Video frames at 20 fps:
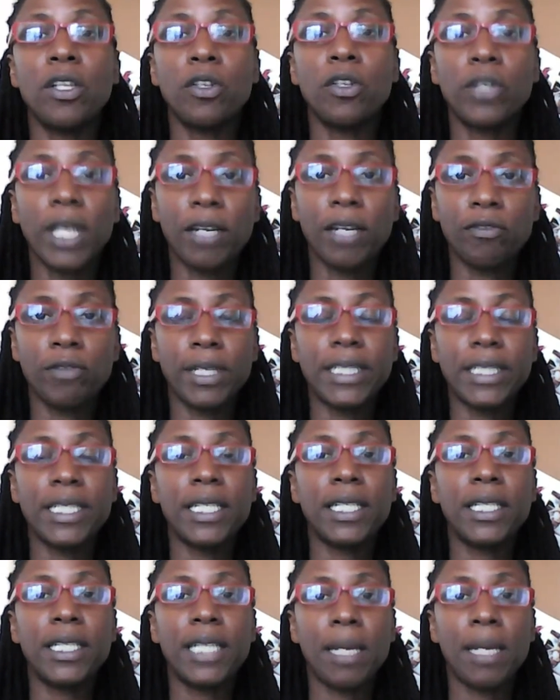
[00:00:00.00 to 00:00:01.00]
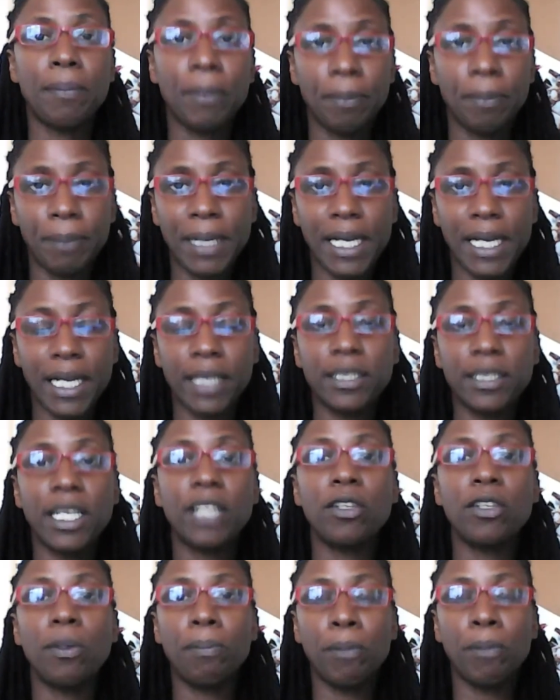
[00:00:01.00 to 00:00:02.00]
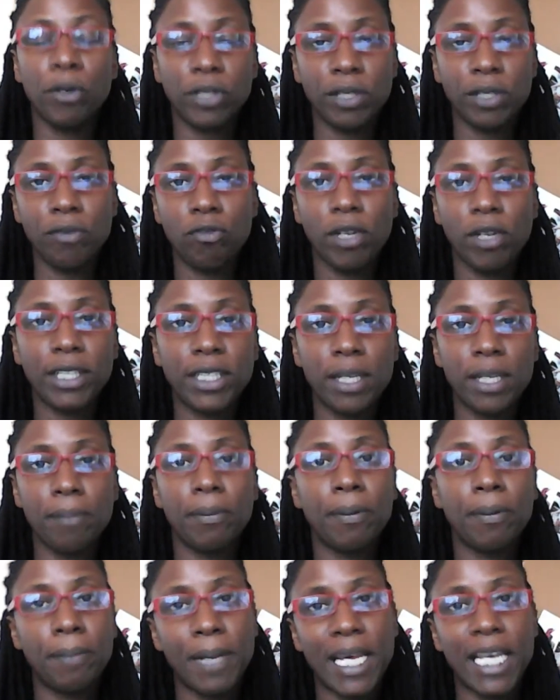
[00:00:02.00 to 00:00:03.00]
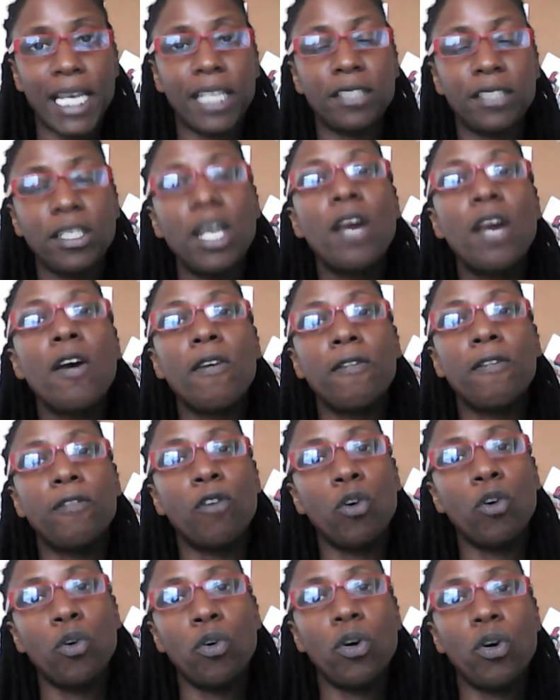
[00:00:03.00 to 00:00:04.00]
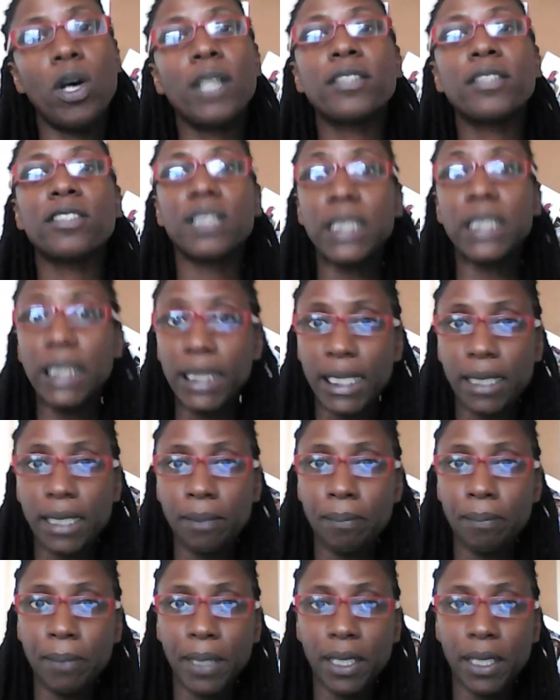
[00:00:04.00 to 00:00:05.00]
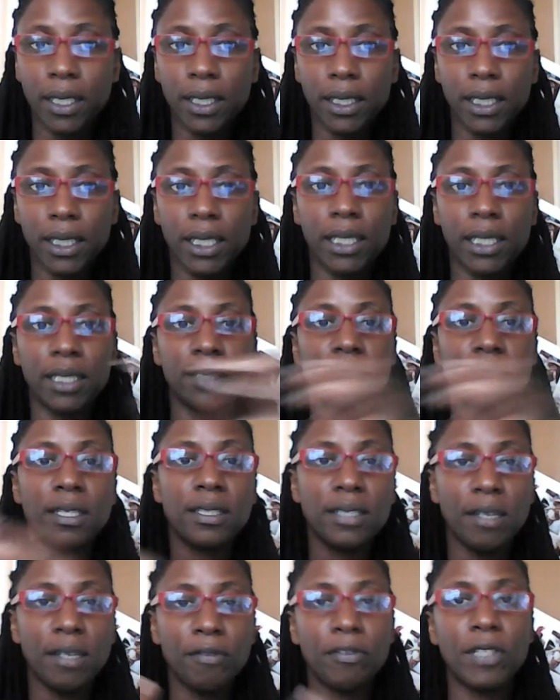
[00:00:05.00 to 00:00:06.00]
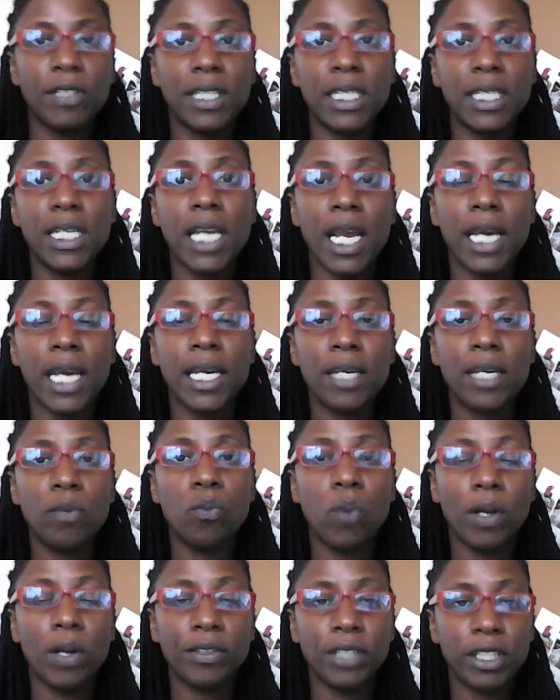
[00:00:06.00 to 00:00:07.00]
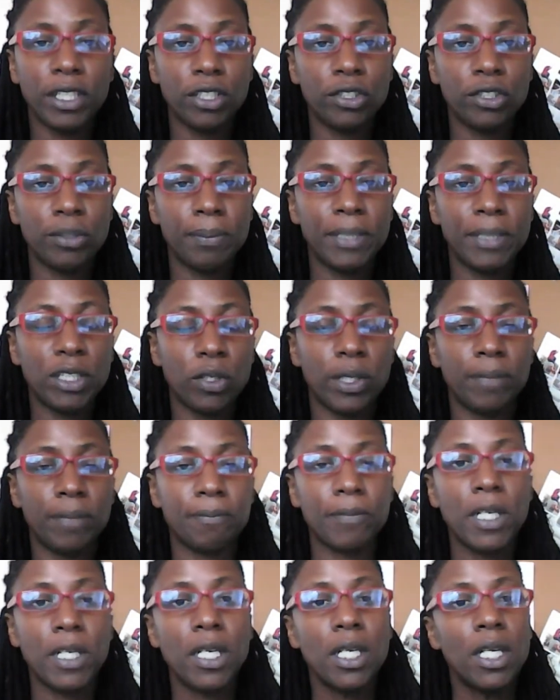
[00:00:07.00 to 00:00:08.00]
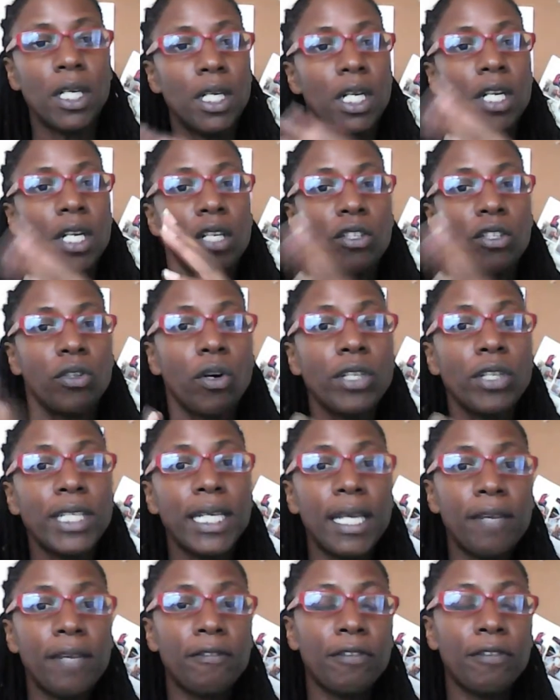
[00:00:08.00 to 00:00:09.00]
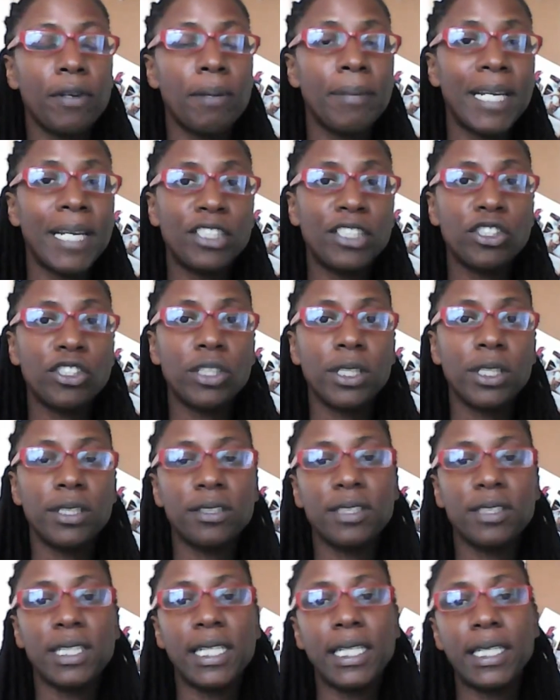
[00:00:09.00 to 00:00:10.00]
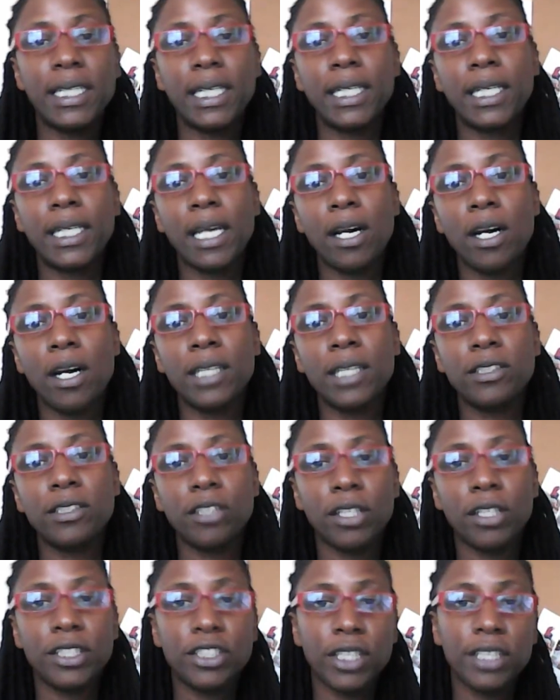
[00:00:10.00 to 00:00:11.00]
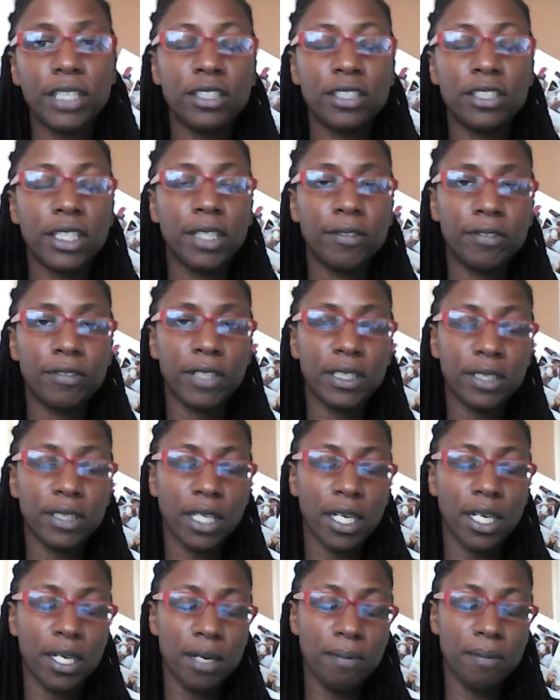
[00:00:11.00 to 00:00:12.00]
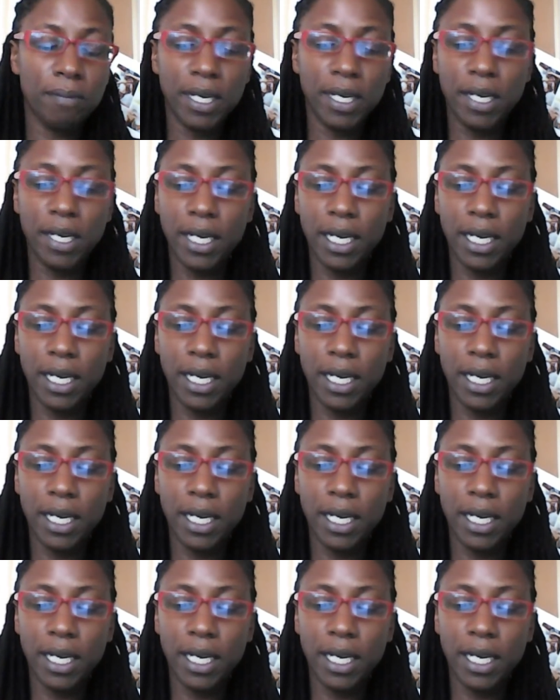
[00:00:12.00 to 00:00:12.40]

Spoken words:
get ready, get prepared, get your body ready and prepared for sleep is definitely a one that you should be doing. Chronic inflammations, leaky gut, and digestive um,